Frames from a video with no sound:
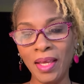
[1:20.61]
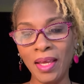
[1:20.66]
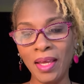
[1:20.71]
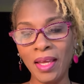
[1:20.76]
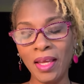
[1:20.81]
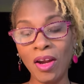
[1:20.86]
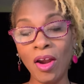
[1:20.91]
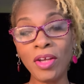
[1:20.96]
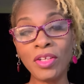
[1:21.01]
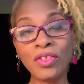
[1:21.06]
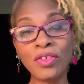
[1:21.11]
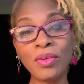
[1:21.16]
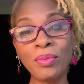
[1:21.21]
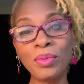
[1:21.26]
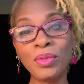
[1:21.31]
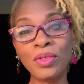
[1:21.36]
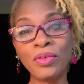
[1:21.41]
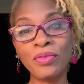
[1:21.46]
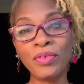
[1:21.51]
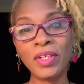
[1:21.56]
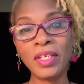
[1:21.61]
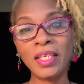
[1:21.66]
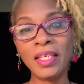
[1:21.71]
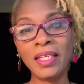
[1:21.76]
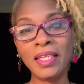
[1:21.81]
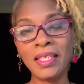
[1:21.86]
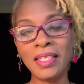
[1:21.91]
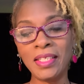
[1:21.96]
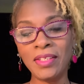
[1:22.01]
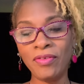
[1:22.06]
And our scripture reading
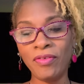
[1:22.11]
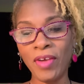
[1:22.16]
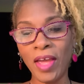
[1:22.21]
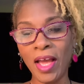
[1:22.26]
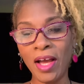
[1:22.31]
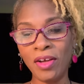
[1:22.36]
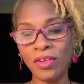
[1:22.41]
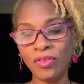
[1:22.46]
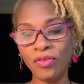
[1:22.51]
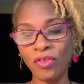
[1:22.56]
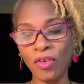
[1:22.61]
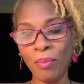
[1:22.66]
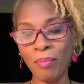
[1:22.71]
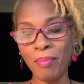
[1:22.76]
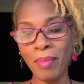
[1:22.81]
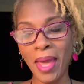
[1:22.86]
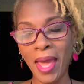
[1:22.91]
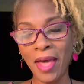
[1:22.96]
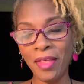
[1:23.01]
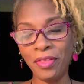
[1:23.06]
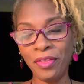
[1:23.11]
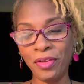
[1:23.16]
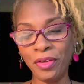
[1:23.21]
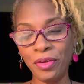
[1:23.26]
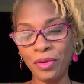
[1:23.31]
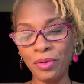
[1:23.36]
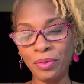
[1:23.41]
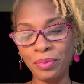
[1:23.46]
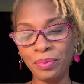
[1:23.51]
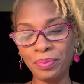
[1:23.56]
is found from
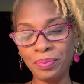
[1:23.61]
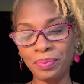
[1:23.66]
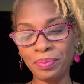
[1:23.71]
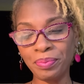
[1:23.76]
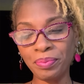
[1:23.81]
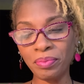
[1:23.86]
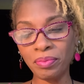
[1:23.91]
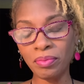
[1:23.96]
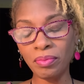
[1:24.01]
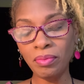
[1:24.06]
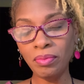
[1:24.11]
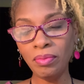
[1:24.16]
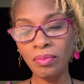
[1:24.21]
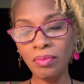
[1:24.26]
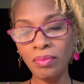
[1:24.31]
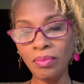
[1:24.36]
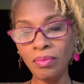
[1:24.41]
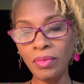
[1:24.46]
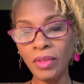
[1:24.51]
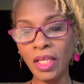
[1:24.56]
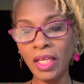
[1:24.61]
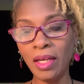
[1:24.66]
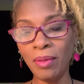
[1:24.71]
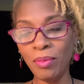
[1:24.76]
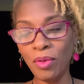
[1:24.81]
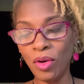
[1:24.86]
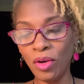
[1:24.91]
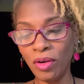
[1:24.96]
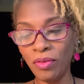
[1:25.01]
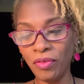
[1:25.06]
Matthew. And I'm
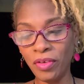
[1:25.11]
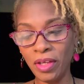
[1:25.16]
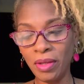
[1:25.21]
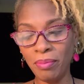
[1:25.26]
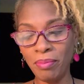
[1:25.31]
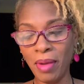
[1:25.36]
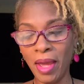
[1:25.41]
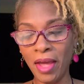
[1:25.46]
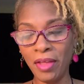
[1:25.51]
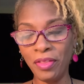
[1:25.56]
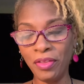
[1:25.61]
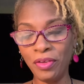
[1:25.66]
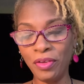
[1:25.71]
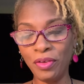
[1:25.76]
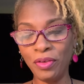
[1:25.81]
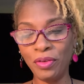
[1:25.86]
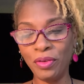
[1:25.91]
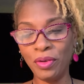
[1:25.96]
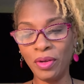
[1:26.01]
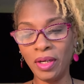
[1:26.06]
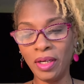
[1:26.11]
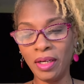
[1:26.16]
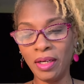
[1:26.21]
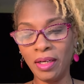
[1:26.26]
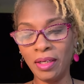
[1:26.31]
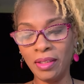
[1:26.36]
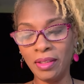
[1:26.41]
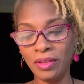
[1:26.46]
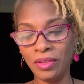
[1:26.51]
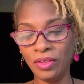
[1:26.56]
going to read Matthew
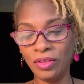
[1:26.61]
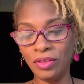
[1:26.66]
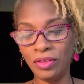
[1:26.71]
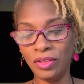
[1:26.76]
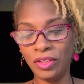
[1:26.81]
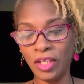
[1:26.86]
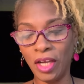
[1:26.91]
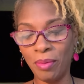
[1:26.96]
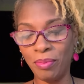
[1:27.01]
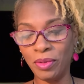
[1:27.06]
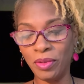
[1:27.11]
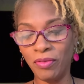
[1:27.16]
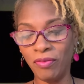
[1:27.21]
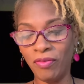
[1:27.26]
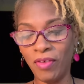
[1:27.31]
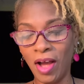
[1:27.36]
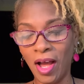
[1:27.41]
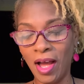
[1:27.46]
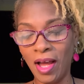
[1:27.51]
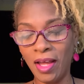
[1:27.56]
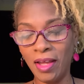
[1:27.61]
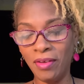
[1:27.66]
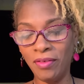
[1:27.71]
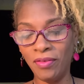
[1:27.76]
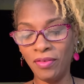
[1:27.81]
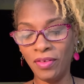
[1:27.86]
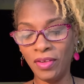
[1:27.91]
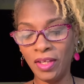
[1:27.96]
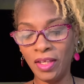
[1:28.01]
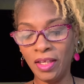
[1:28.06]
chapter 5
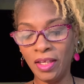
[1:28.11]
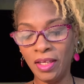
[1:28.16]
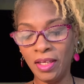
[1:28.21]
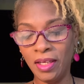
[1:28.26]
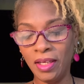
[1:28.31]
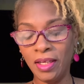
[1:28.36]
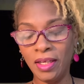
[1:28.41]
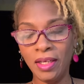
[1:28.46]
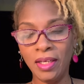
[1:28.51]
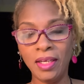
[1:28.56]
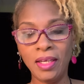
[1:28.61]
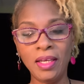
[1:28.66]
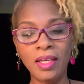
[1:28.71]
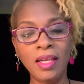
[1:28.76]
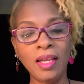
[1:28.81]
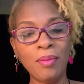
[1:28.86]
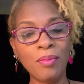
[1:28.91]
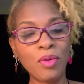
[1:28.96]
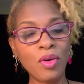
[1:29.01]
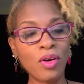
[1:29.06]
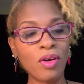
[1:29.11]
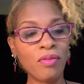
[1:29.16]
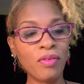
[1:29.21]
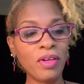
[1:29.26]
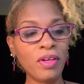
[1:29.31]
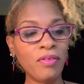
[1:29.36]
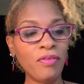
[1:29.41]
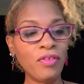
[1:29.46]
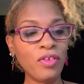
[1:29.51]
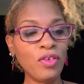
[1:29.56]
I'm going to read
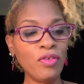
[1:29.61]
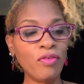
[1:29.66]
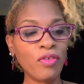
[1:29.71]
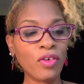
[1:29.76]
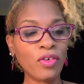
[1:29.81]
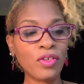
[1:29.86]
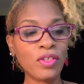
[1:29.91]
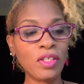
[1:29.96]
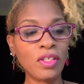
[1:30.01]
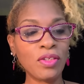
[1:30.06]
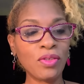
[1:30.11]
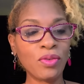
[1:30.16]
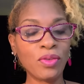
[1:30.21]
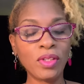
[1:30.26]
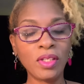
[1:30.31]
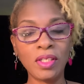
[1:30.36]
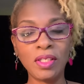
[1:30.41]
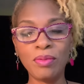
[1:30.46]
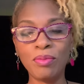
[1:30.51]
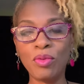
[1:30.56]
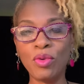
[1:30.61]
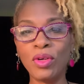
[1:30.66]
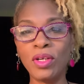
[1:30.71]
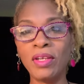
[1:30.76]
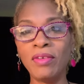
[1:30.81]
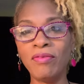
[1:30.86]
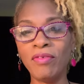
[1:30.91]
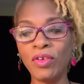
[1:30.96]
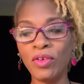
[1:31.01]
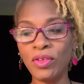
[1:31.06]
a few verses on this
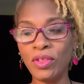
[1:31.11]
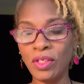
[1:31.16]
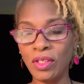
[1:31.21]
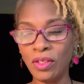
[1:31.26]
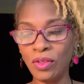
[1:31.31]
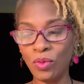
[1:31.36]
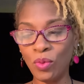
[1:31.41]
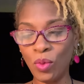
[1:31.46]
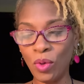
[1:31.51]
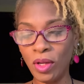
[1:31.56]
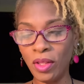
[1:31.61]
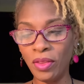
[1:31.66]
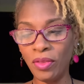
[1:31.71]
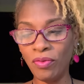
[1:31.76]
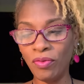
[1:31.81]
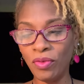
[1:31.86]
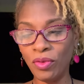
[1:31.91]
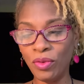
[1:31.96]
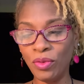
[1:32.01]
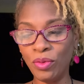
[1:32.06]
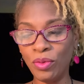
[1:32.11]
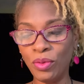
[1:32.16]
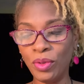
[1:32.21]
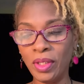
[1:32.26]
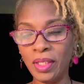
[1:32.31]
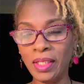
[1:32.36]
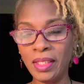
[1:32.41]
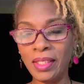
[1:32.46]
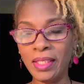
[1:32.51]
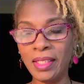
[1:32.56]
morning, verses 1 through
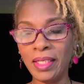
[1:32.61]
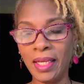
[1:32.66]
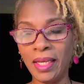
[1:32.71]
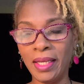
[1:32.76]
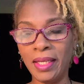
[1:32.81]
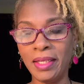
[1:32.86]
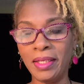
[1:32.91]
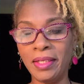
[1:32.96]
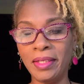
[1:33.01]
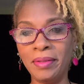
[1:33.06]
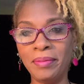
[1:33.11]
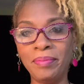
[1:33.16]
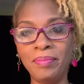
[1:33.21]
10.